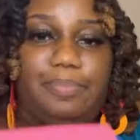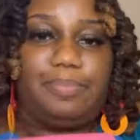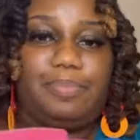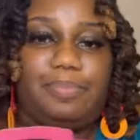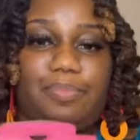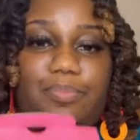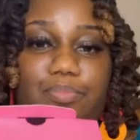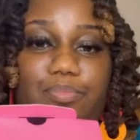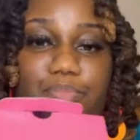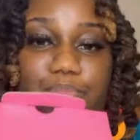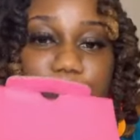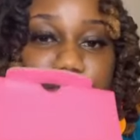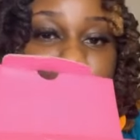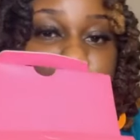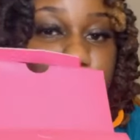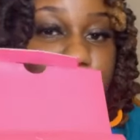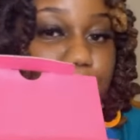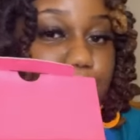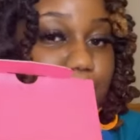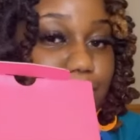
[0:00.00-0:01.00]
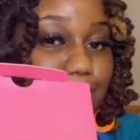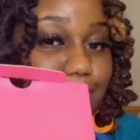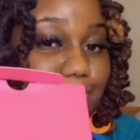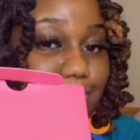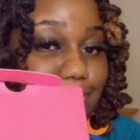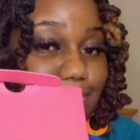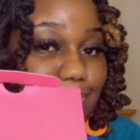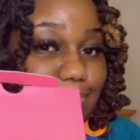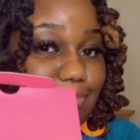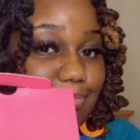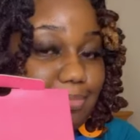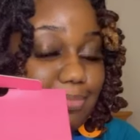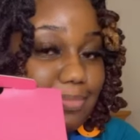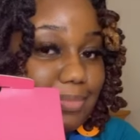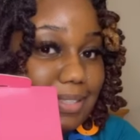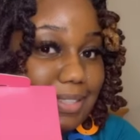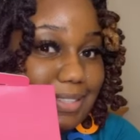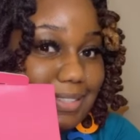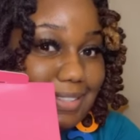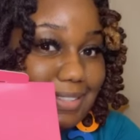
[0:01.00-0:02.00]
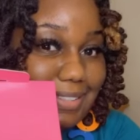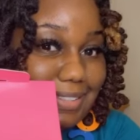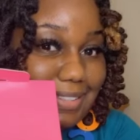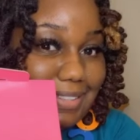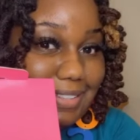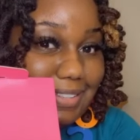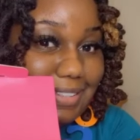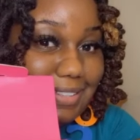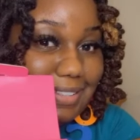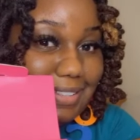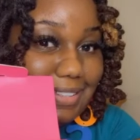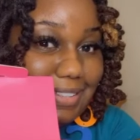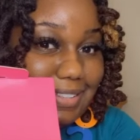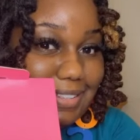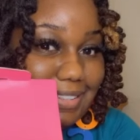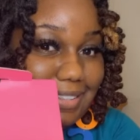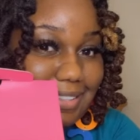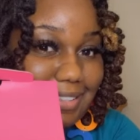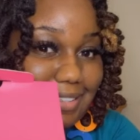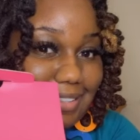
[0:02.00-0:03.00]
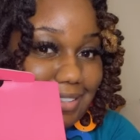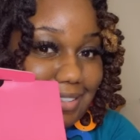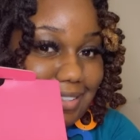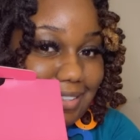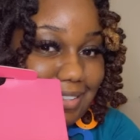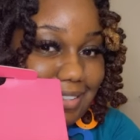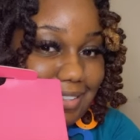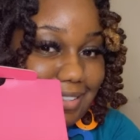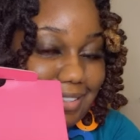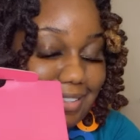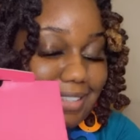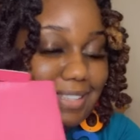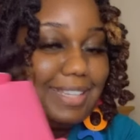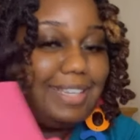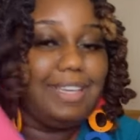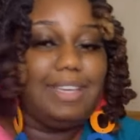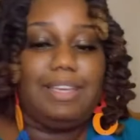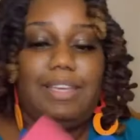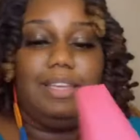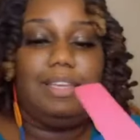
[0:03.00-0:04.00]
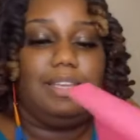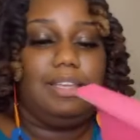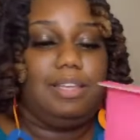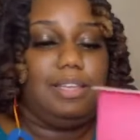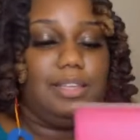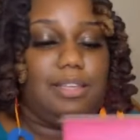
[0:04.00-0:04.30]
[no speech]